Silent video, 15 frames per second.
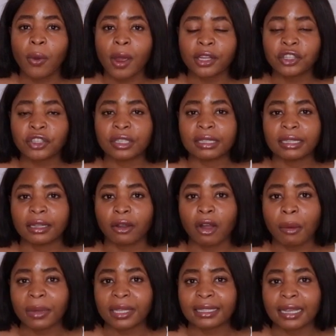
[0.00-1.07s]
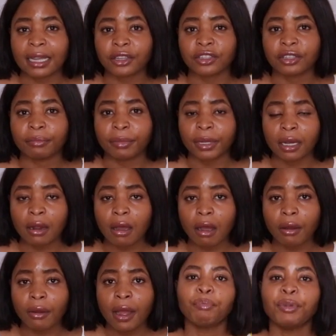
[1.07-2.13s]
questions in the comment section
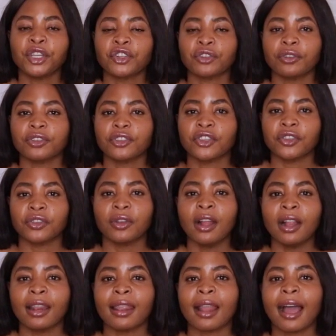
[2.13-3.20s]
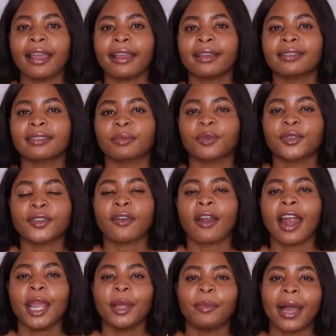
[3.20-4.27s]
below. Be sure to like,
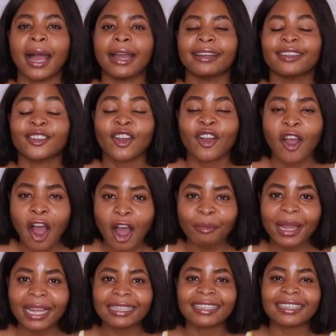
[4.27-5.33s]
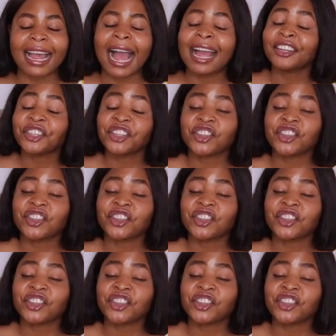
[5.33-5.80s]
subscribe, and comment and